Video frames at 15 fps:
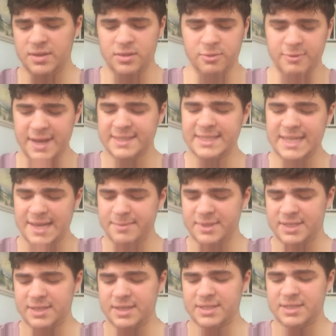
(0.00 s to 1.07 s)
The rest time
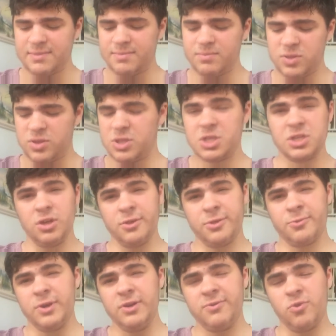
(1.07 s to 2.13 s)
is still
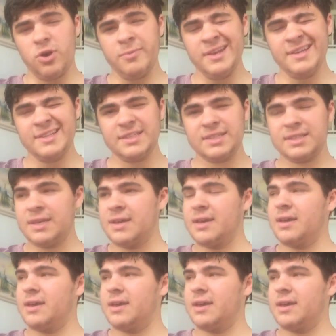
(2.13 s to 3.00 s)
3 to 4 minutes,